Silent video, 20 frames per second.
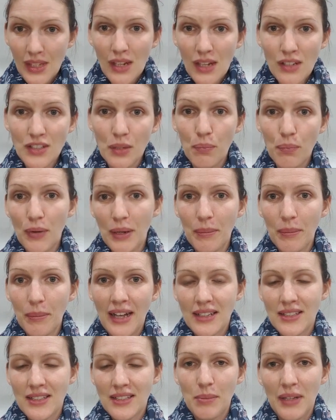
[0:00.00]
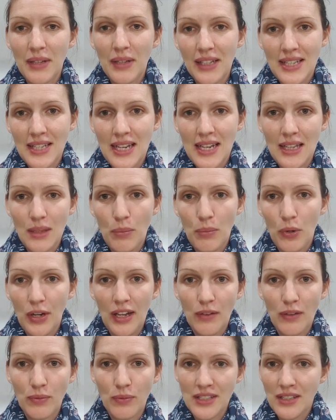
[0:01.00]
to bring back stability in the body
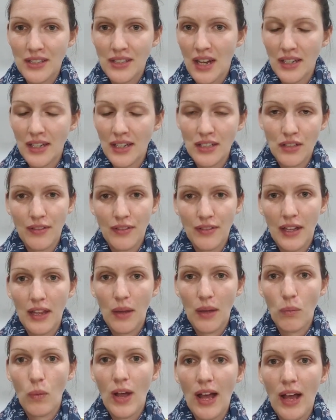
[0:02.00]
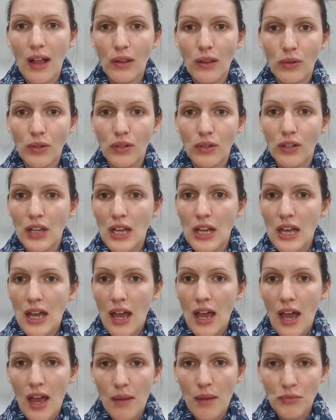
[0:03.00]
if we're starting to feel unwell or
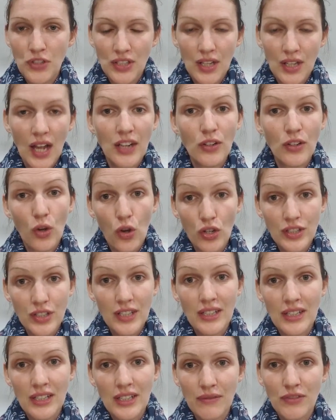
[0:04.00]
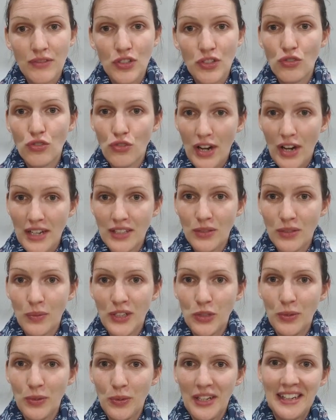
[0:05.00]
just under oxidative stress,
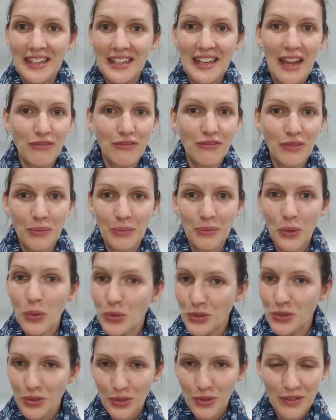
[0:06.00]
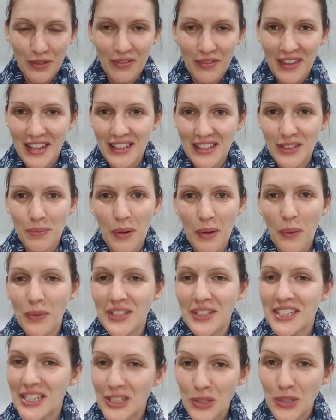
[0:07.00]
which we can get from all sorts of things. But we
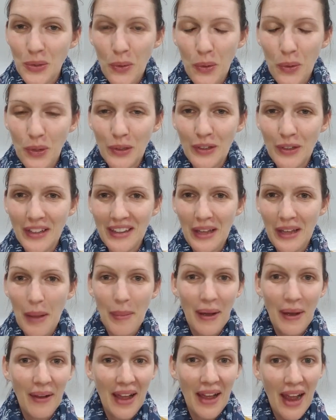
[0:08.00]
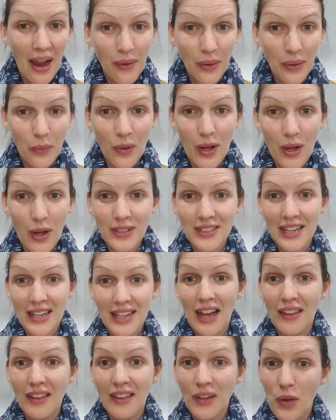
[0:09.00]
teach you all about how it works and
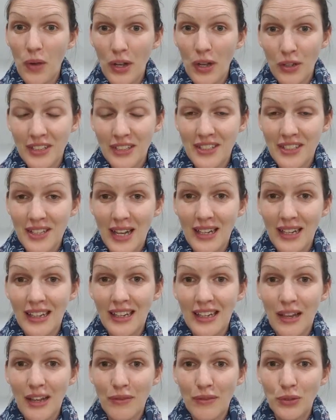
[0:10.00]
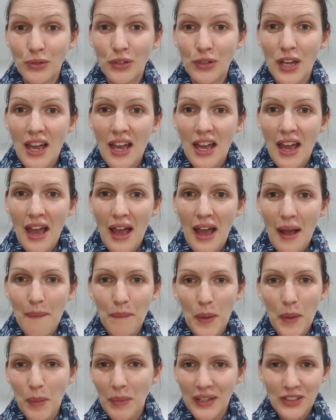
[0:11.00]
how they work on a cellular level.
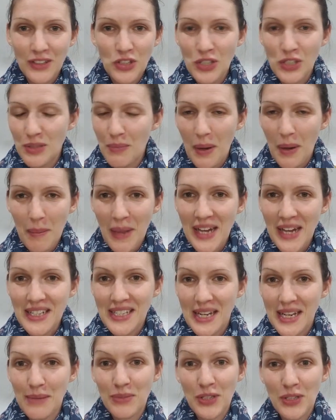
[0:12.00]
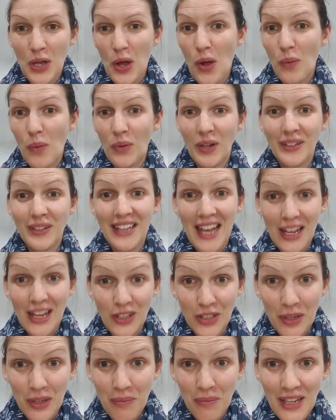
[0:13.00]
But my main tips are, well, yeah, you
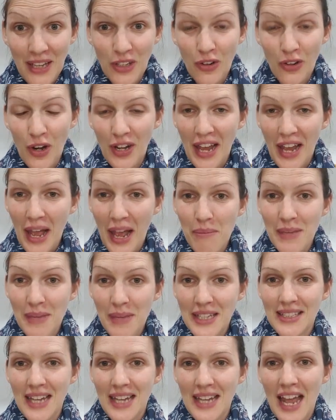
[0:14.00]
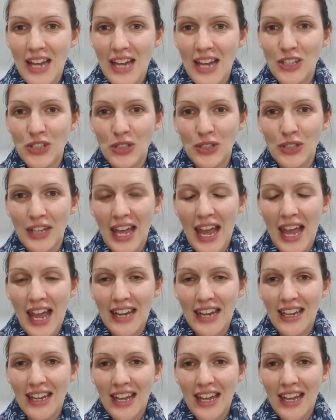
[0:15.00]
can make your own hand mist, and you can